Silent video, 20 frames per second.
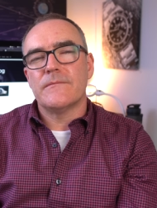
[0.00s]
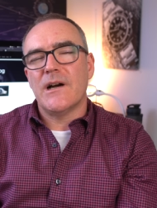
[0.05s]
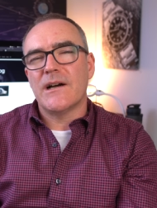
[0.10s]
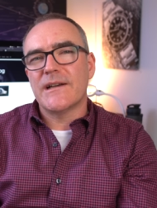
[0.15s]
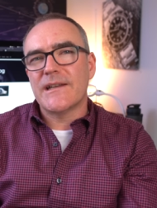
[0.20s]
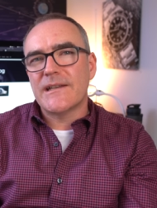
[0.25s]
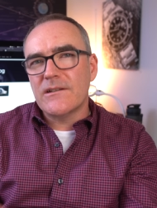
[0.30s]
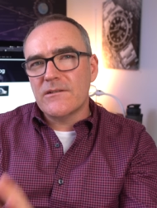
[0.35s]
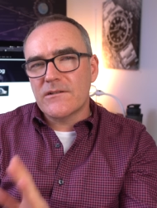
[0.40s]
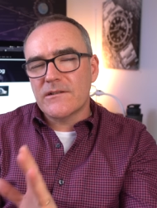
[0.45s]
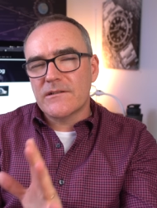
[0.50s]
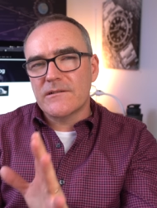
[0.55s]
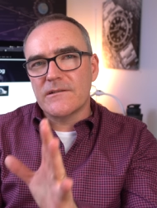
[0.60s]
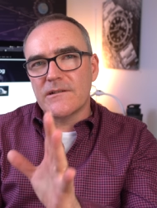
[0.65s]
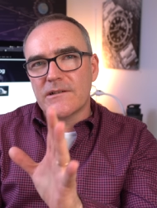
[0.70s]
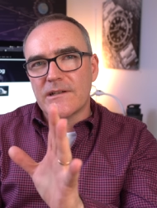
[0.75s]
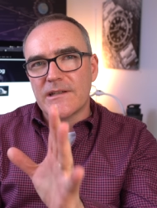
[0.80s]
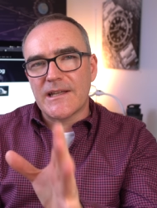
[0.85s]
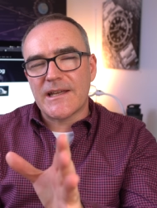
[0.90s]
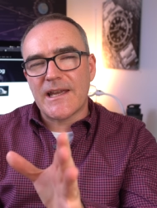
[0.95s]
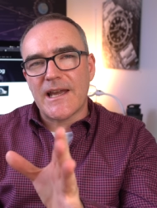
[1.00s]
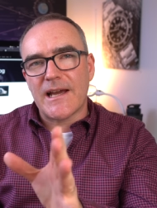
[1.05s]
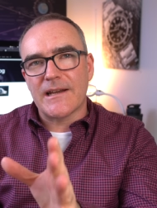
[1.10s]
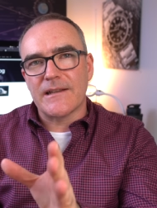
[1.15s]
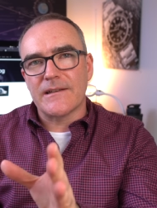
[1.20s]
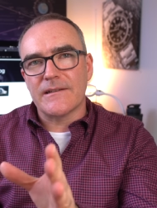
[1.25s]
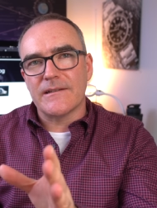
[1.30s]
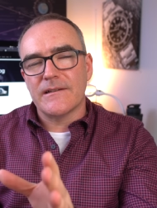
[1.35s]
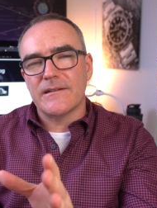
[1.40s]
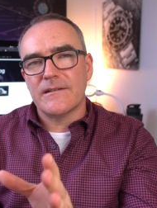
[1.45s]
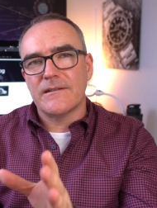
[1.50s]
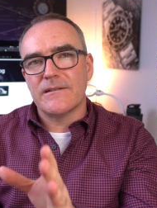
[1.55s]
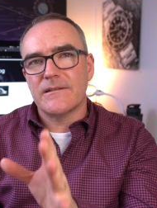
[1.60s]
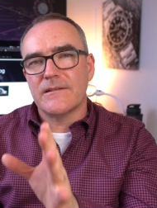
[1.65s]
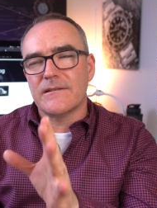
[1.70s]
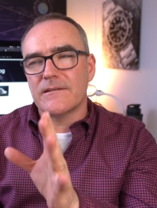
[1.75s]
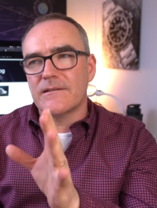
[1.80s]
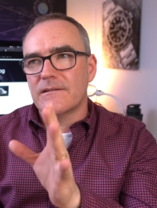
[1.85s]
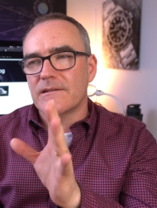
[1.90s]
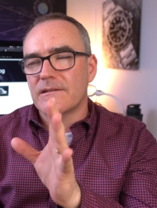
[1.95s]
I did look, look at the calendar,
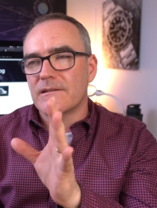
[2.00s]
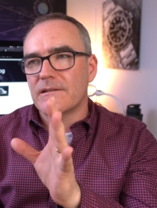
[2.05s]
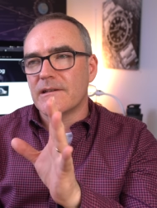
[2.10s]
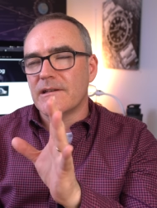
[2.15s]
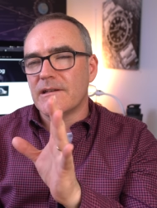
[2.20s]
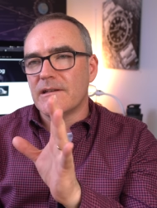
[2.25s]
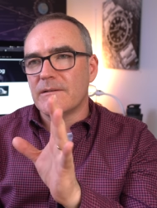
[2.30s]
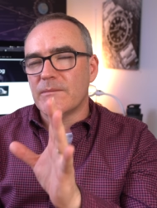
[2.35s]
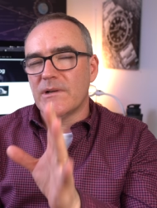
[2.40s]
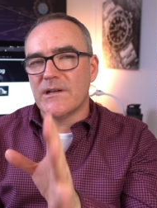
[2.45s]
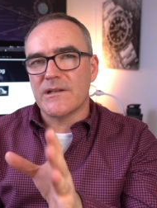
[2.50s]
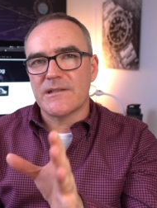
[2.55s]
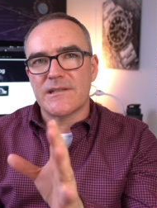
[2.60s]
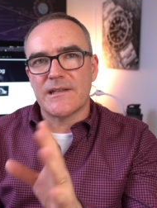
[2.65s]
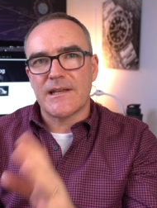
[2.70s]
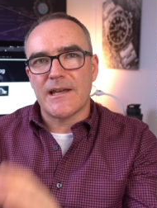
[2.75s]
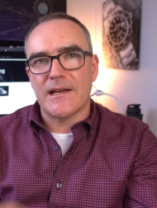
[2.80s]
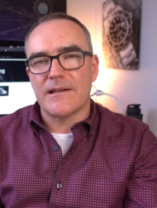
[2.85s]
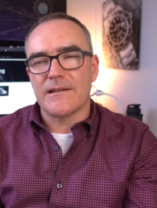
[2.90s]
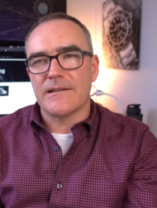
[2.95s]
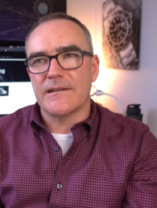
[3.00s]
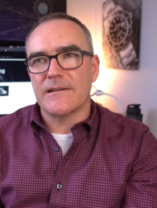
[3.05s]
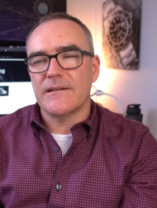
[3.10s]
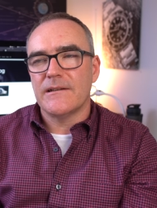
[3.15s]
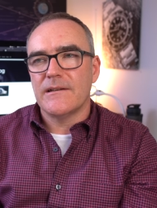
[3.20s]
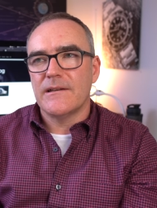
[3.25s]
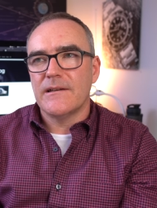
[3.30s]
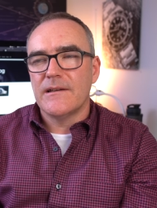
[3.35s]
the Master calendar,